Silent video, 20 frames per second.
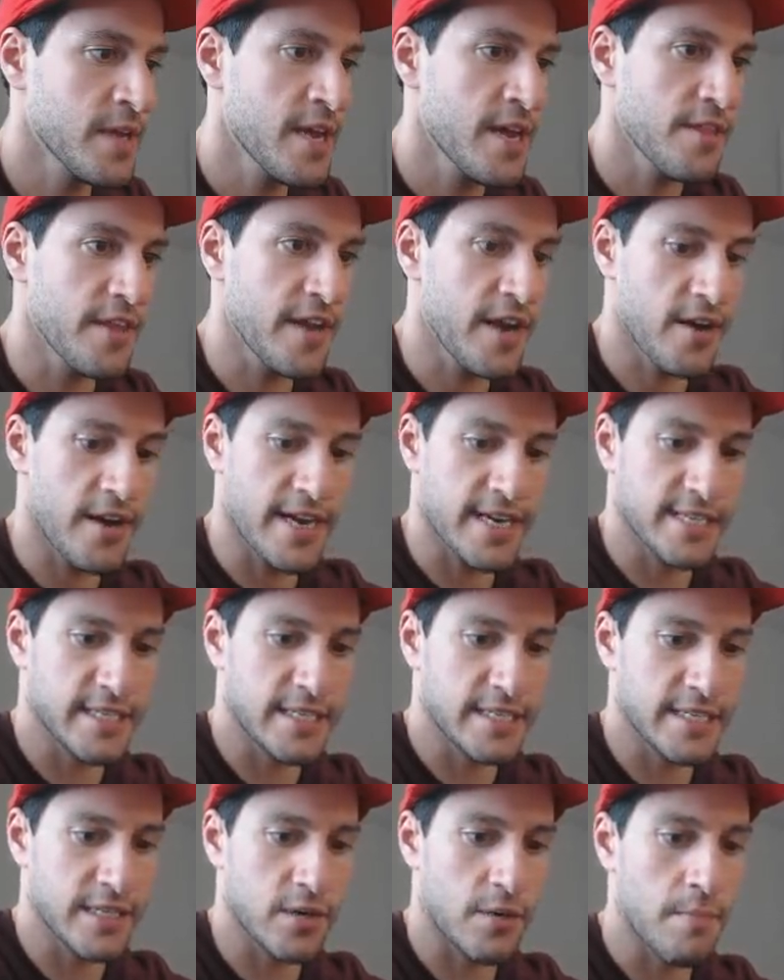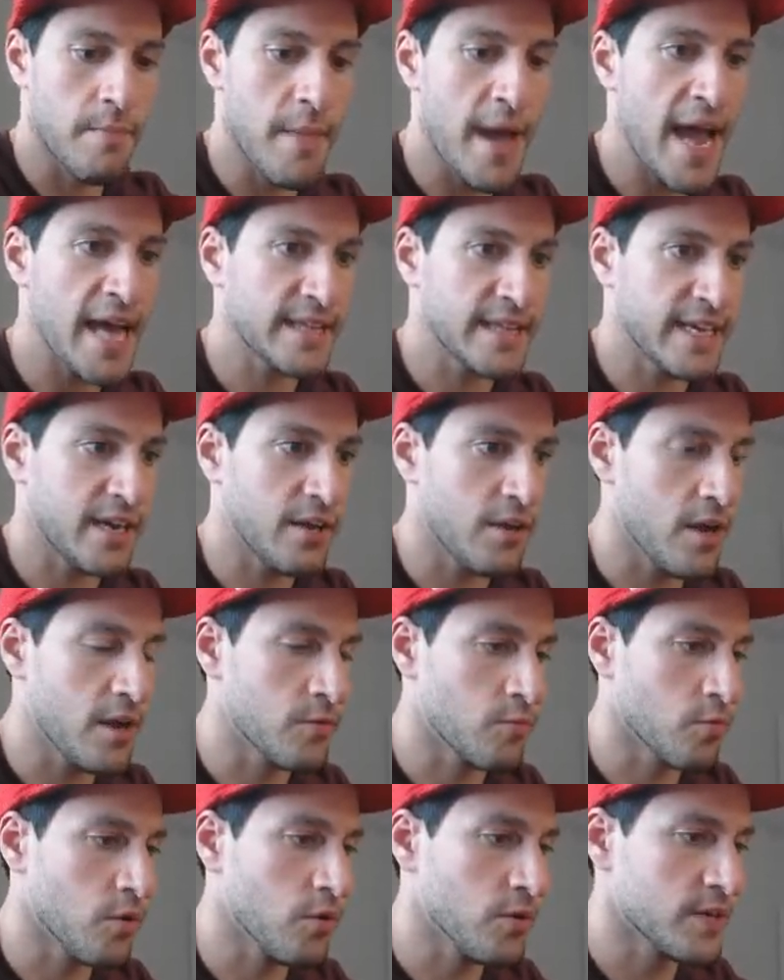There is this little mat that I'll
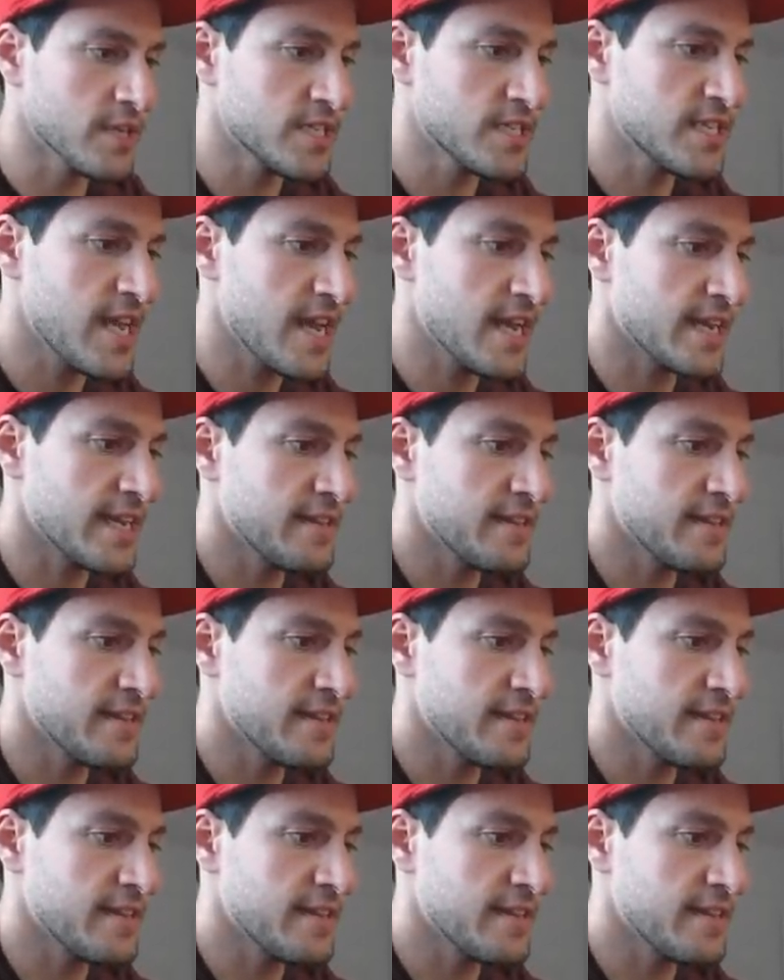unroll in a sec,